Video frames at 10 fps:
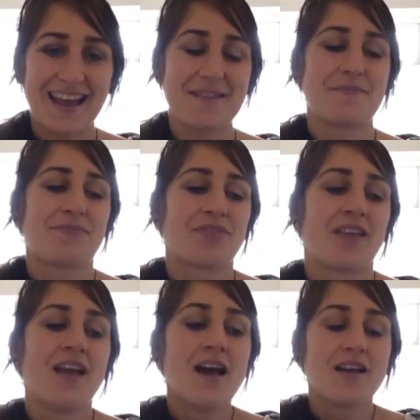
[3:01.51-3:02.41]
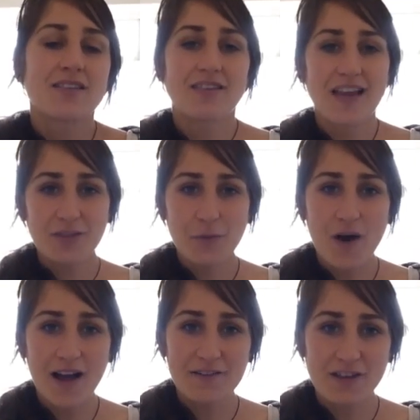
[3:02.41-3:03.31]
it. So that's
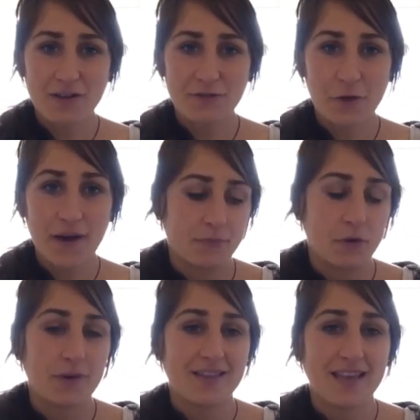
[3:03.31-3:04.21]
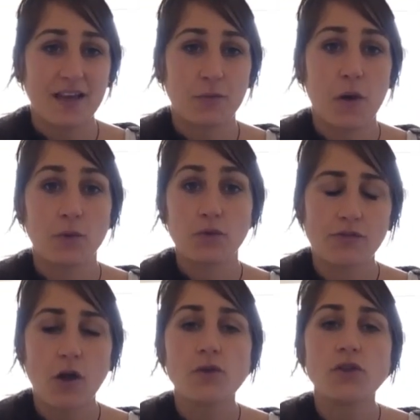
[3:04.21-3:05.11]
what I've done for it. I do want to say as well,
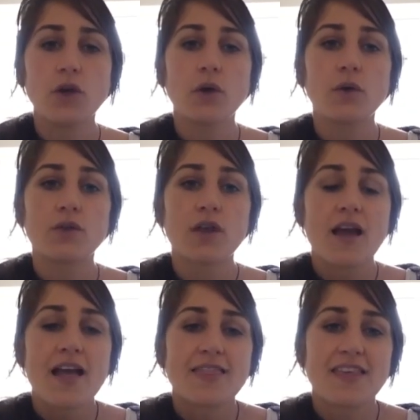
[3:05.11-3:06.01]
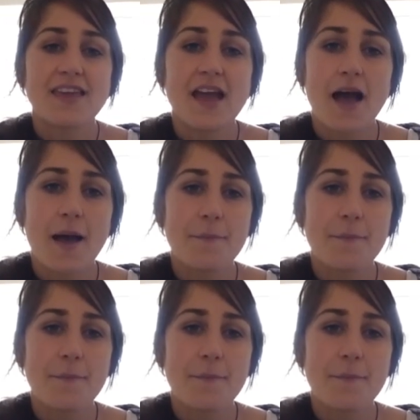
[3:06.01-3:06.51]
don't use the